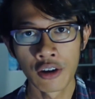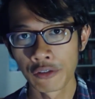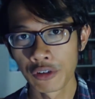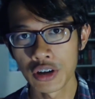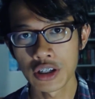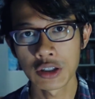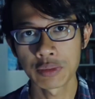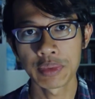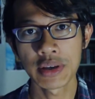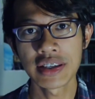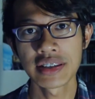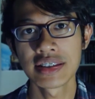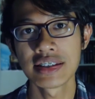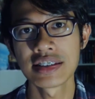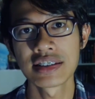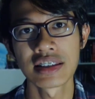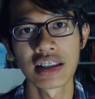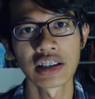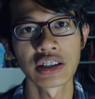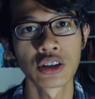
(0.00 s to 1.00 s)
For a
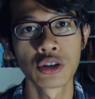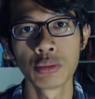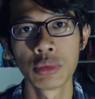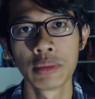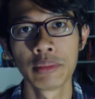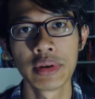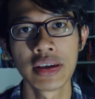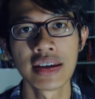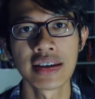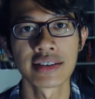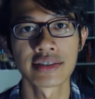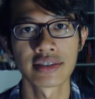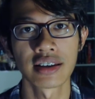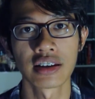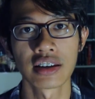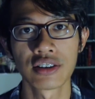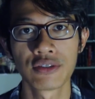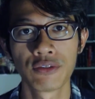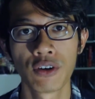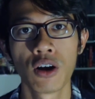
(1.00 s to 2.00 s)
species like human beings
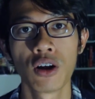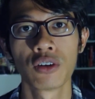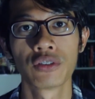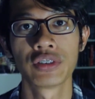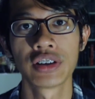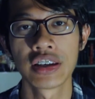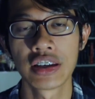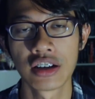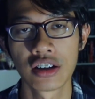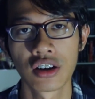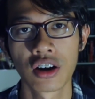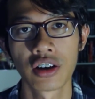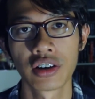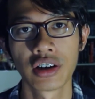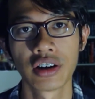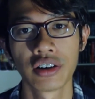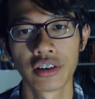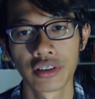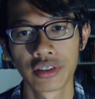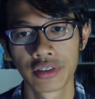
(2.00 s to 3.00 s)
that evolved here on
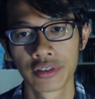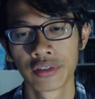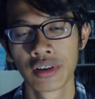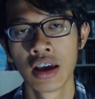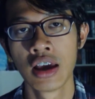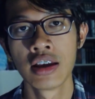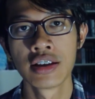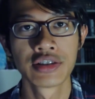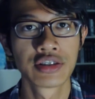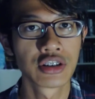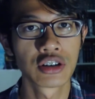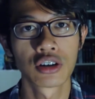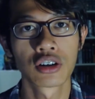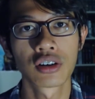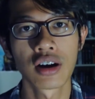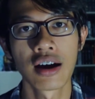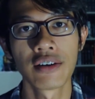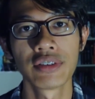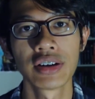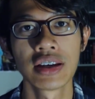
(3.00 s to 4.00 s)
Earth,
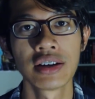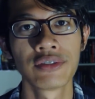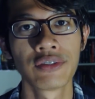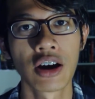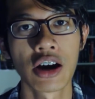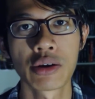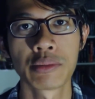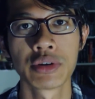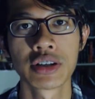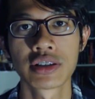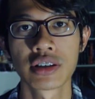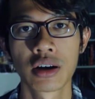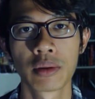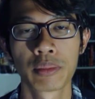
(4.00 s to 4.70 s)
zero-gravity environments